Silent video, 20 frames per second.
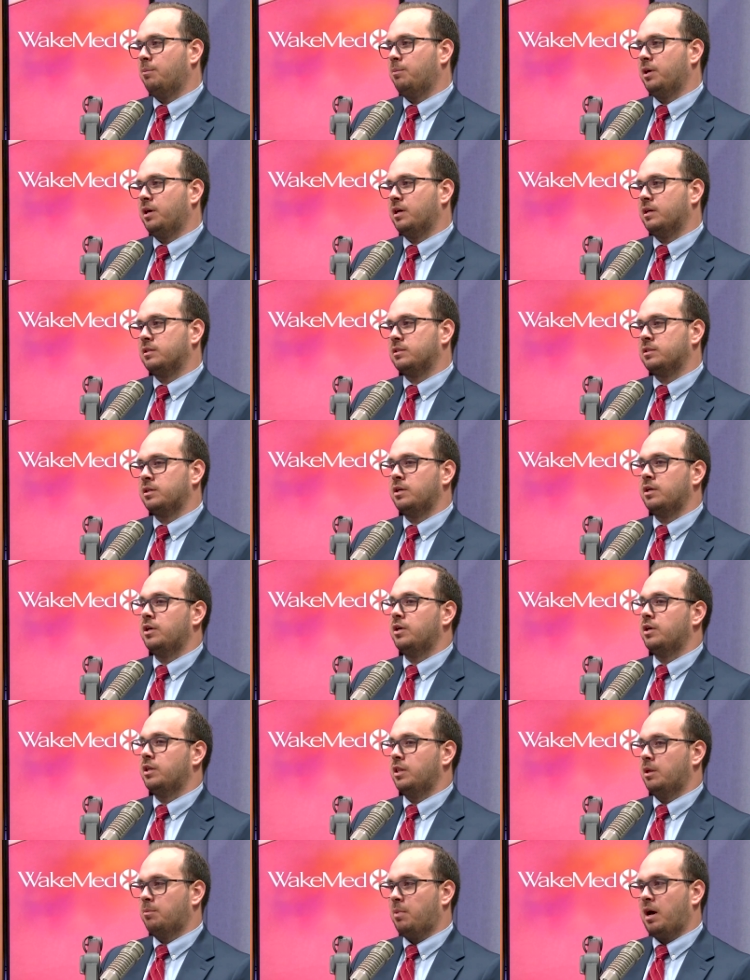Because
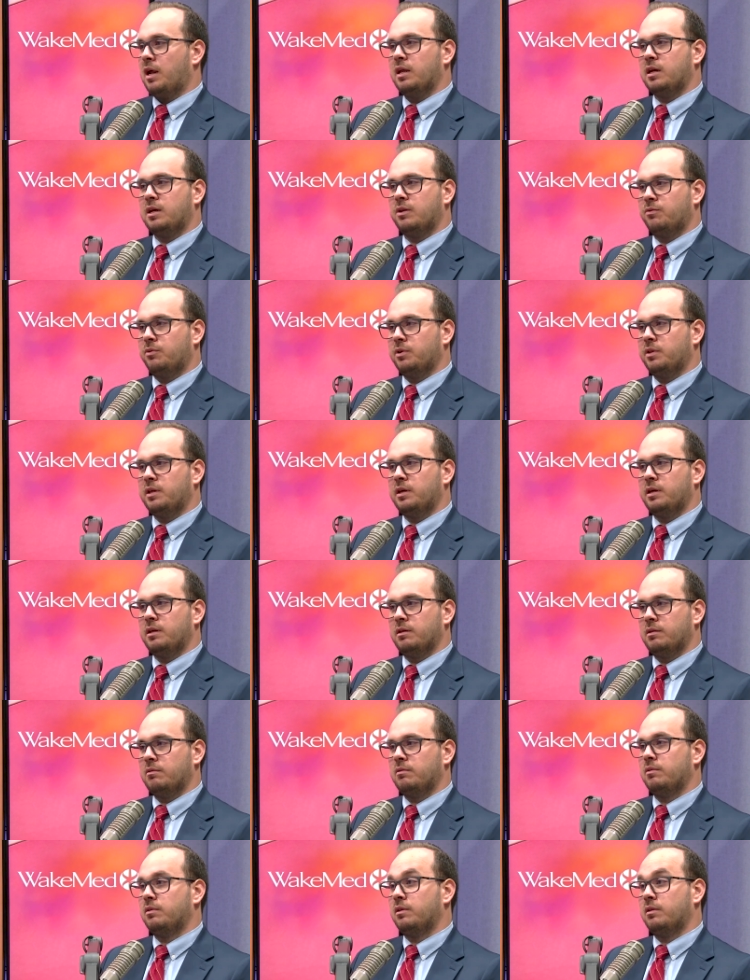the body can
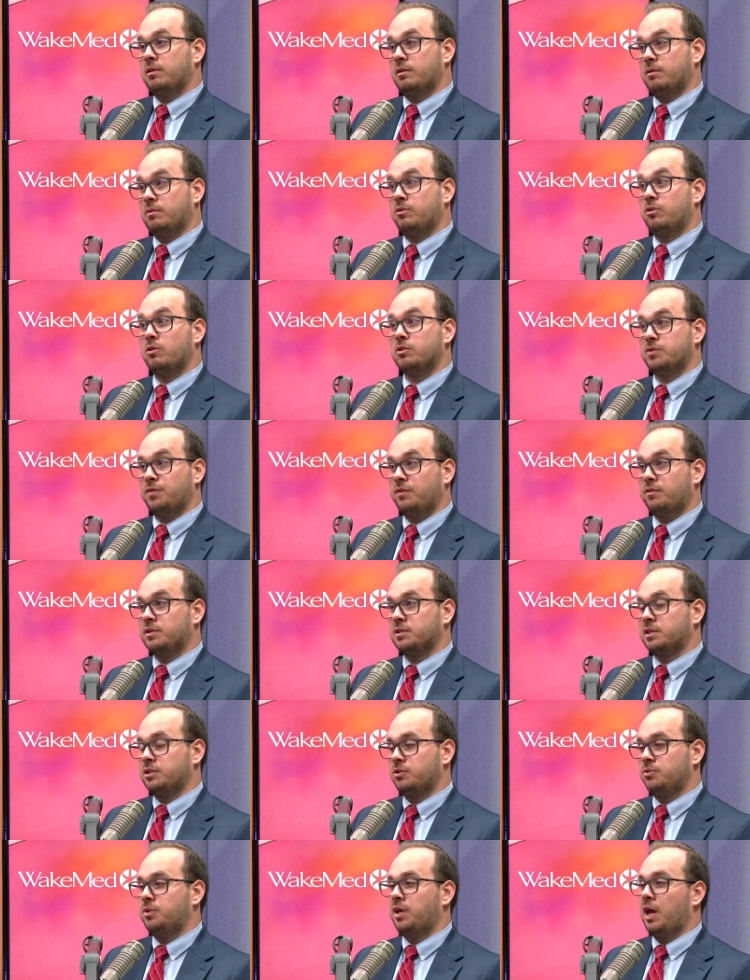those fevers
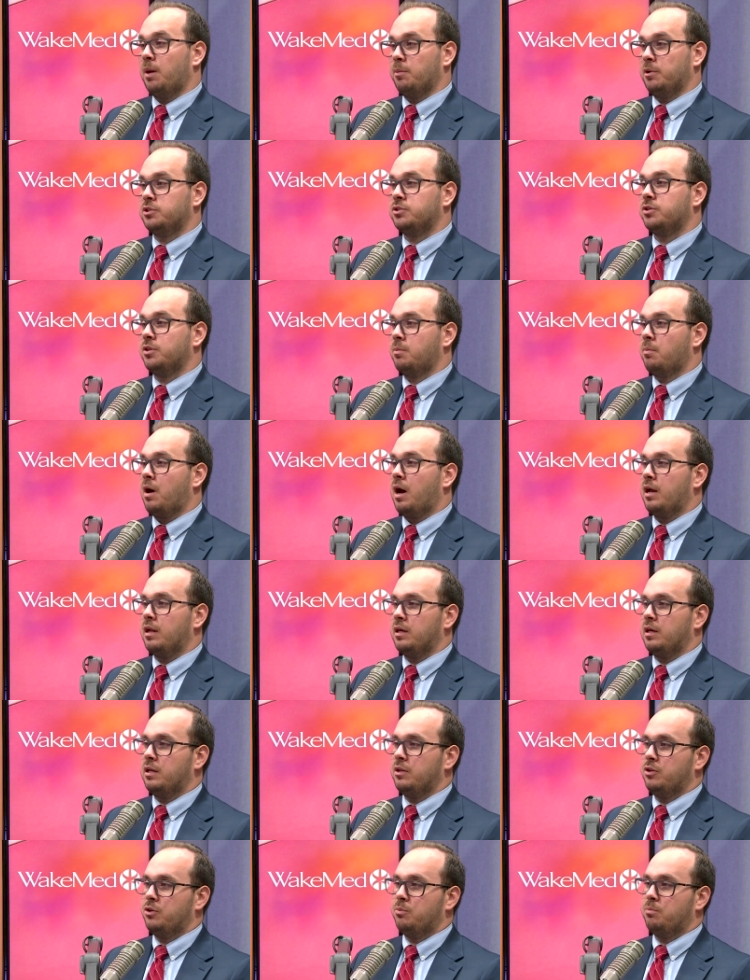can do damage to the
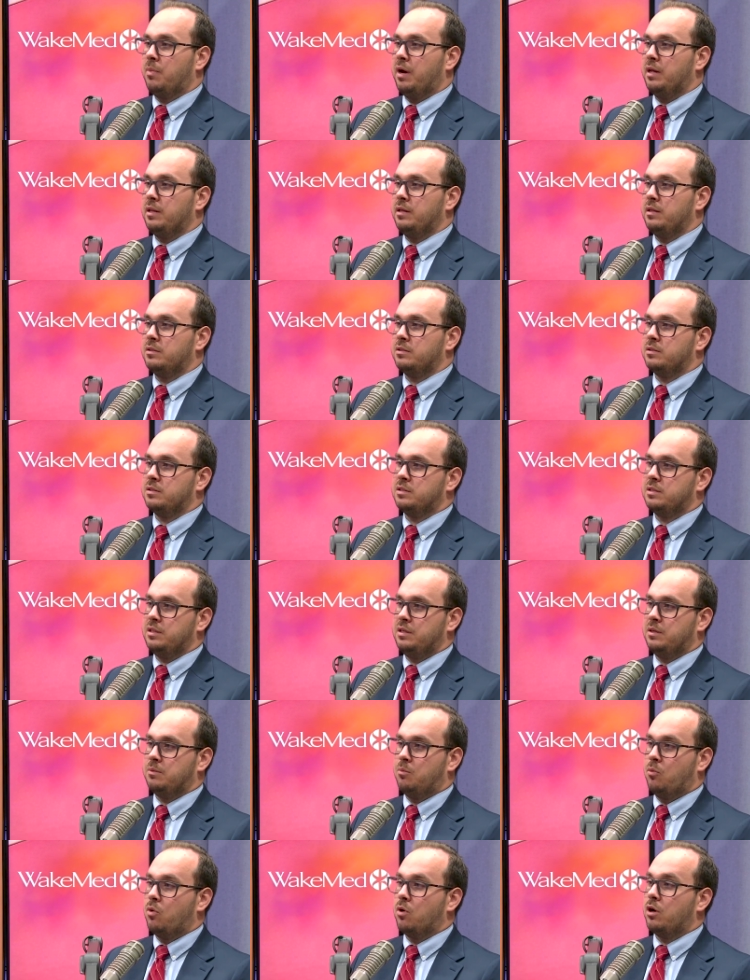body, and you might need to
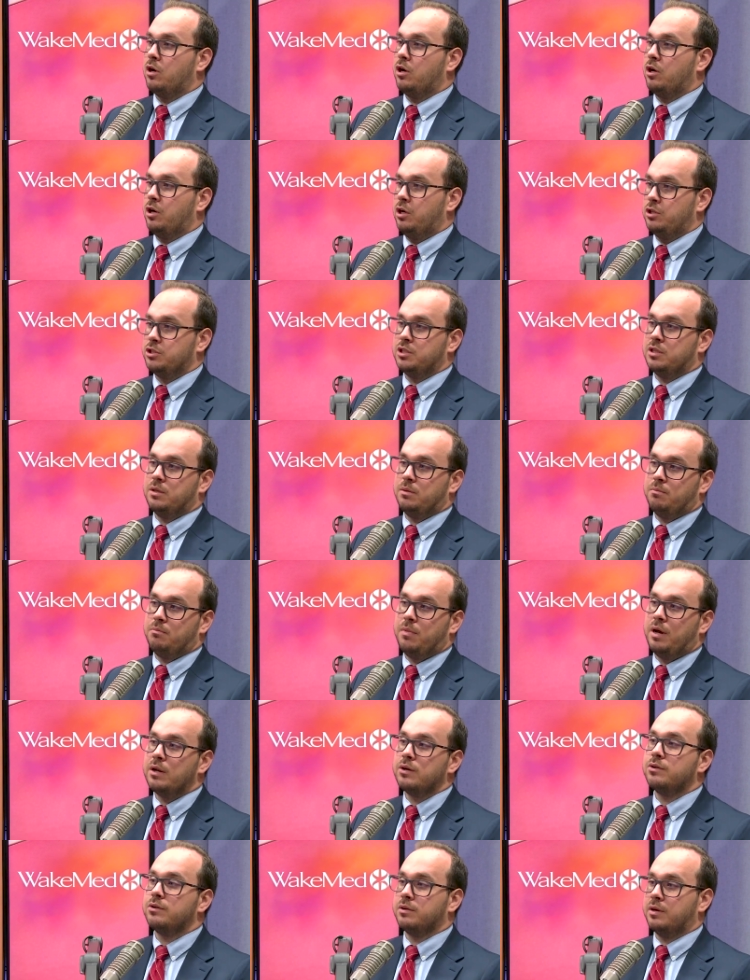seek more urgent
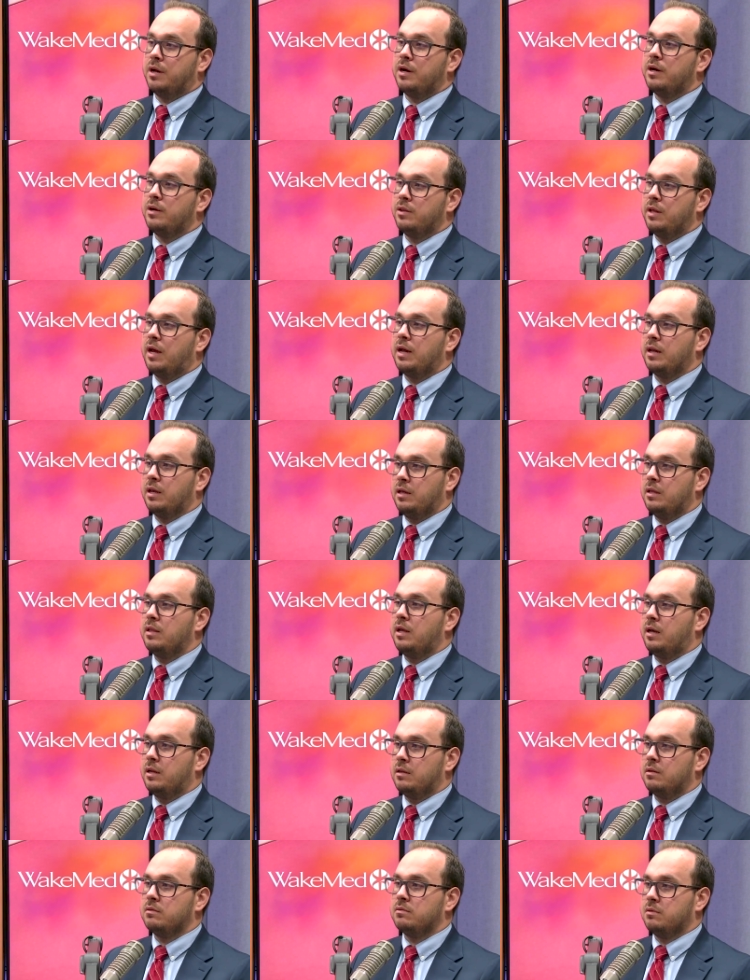medical care in
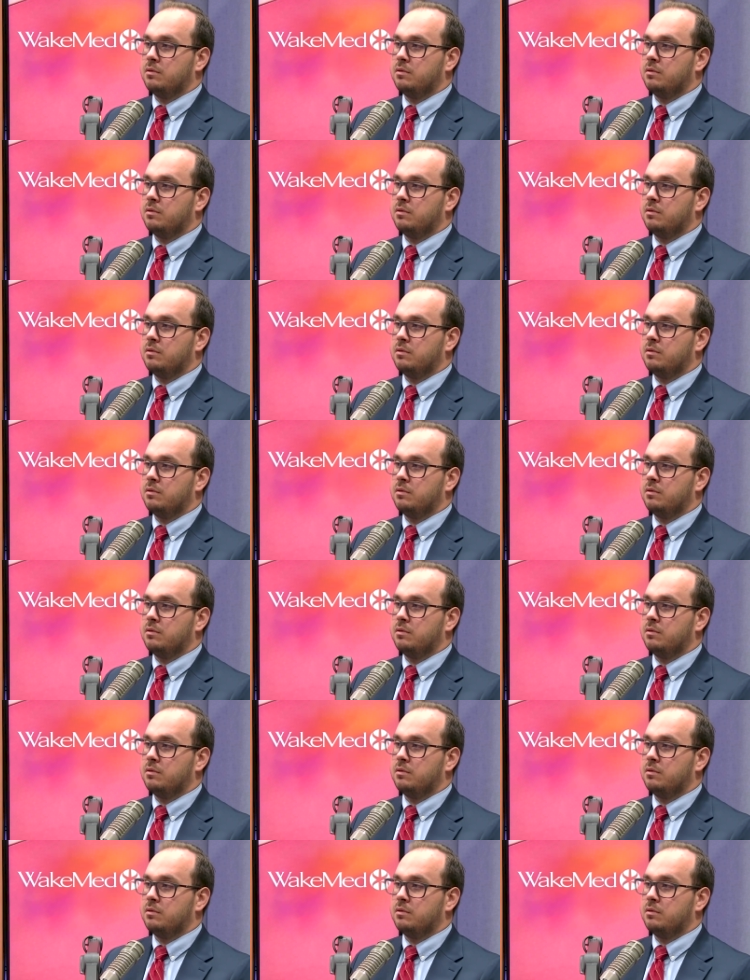that